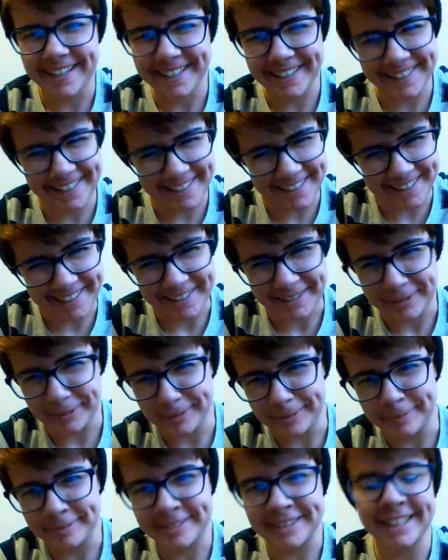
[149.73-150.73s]
Yeah,
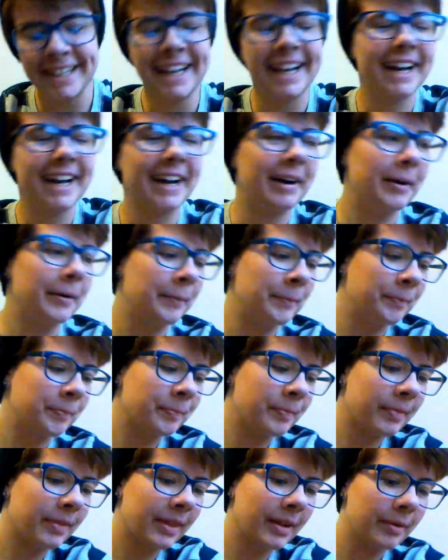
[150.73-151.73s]
oops. And
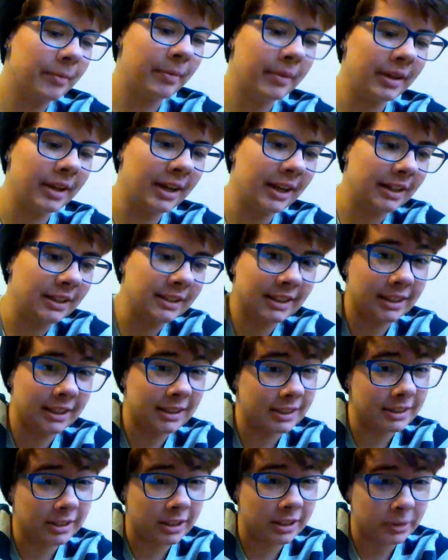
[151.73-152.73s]
I just kind
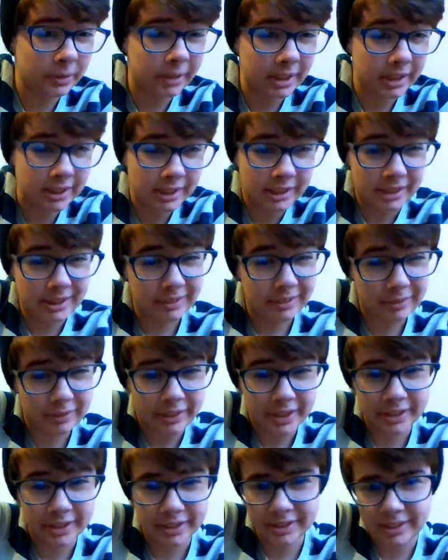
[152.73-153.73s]
of stuck with it because it
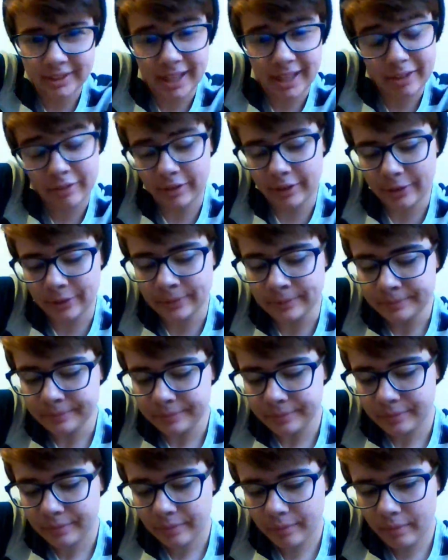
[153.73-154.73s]
fits, I feel.
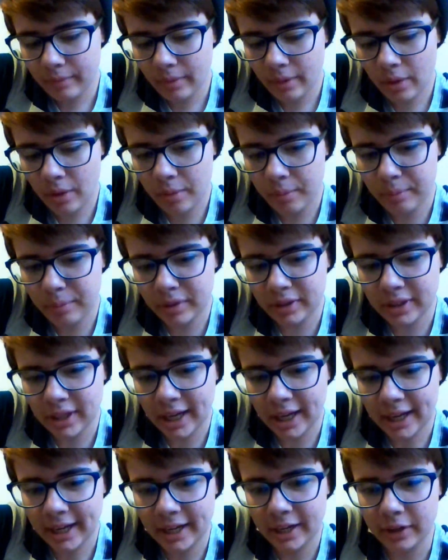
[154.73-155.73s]
But
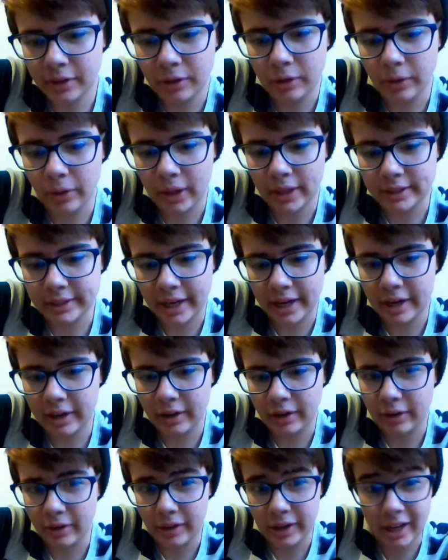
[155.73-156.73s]
I kind of knew, like dating
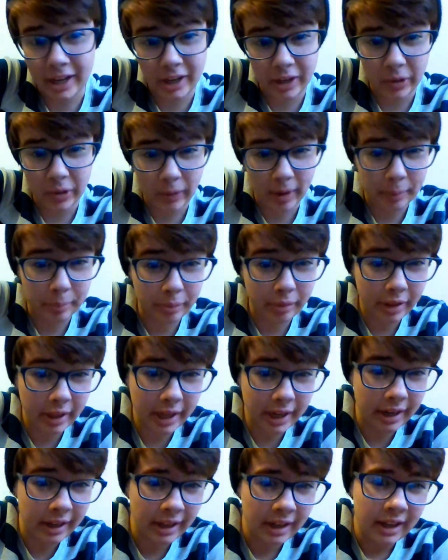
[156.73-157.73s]
her, like I knew I
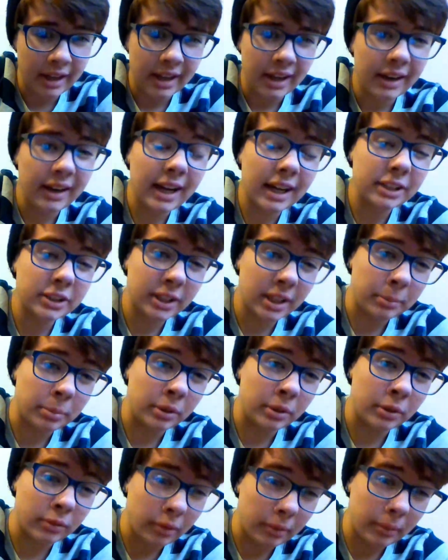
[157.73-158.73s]
played, not trying to
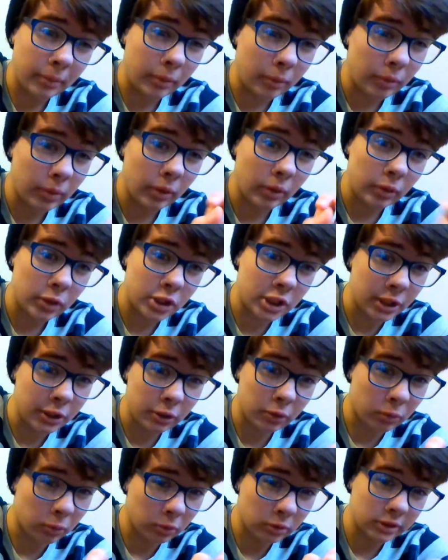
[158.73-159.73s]
put
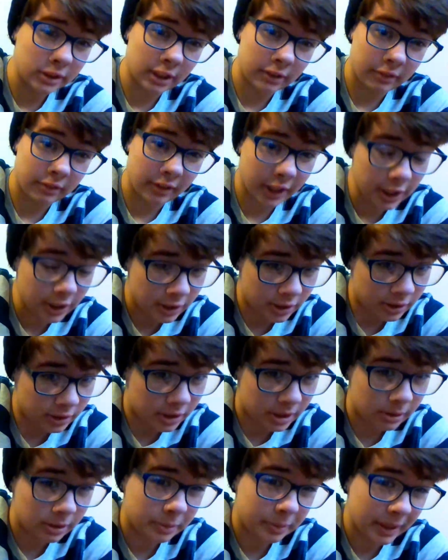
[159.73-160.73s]
gender roles on
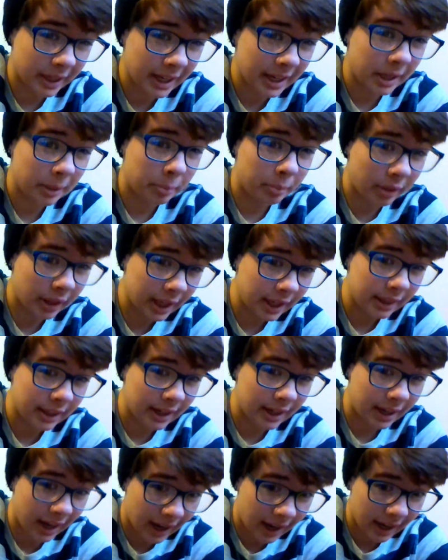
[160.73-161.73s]
relationships, but I kind of played the
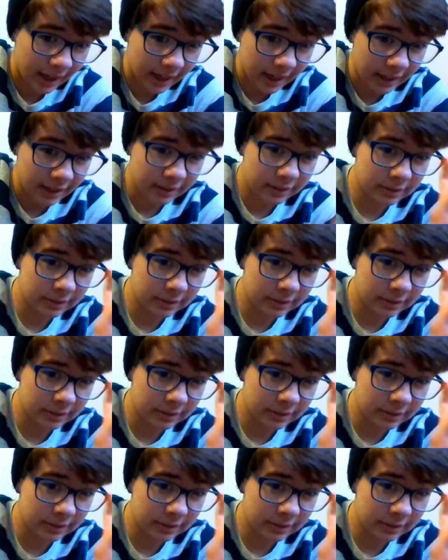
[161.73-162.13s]
guy